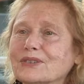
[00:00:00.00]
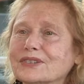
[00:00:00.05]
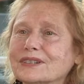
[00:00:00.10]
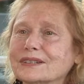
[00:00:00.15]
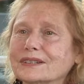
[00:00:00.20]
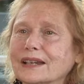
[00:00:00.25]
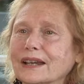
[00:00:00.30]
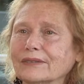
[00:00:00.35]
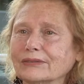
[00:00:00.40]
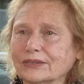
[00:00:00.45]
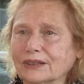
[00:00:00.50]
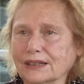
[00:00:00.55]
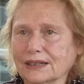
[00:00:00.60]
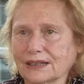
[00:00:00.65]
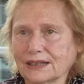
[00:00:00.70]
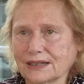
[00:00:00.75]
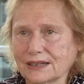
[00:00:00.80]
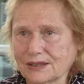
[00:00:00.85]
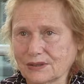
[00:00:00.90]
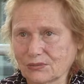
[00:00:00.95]
of discovery
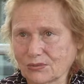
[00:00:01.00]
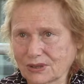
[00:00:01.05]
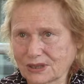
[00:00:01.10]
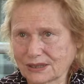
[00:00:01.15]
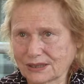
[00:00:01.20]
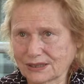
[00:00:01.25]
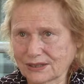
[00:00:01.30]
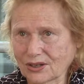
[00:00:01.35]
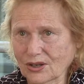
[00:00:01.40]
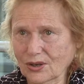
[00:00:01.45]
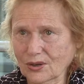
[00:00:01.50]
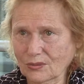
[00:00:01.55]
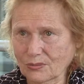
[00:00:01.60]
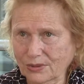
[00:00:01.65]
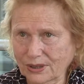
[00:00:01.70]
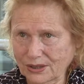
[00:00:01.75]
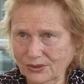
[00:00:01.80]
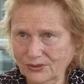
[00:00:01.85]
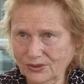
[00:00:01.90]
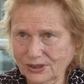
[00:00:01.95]
is what it's all
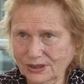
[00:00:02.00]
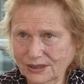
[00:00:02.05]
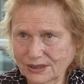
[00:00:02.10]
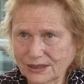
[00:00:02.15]
about.